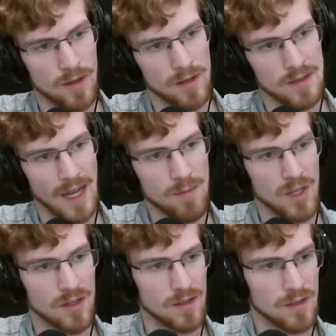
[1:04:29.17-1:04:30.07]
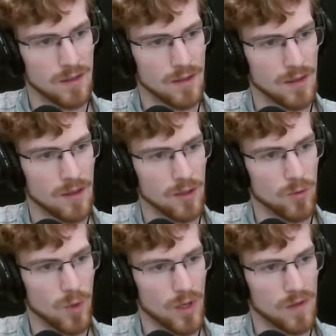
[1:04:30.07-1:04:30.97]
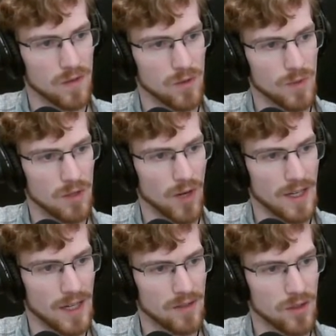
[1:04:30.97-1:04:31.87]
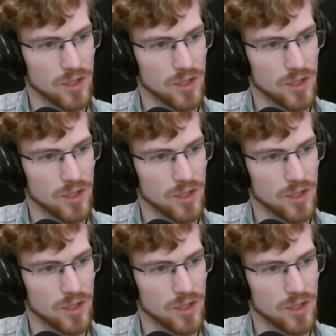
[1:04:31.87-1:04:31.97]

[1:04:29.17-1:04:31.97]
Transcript: diamond quads to be right next to each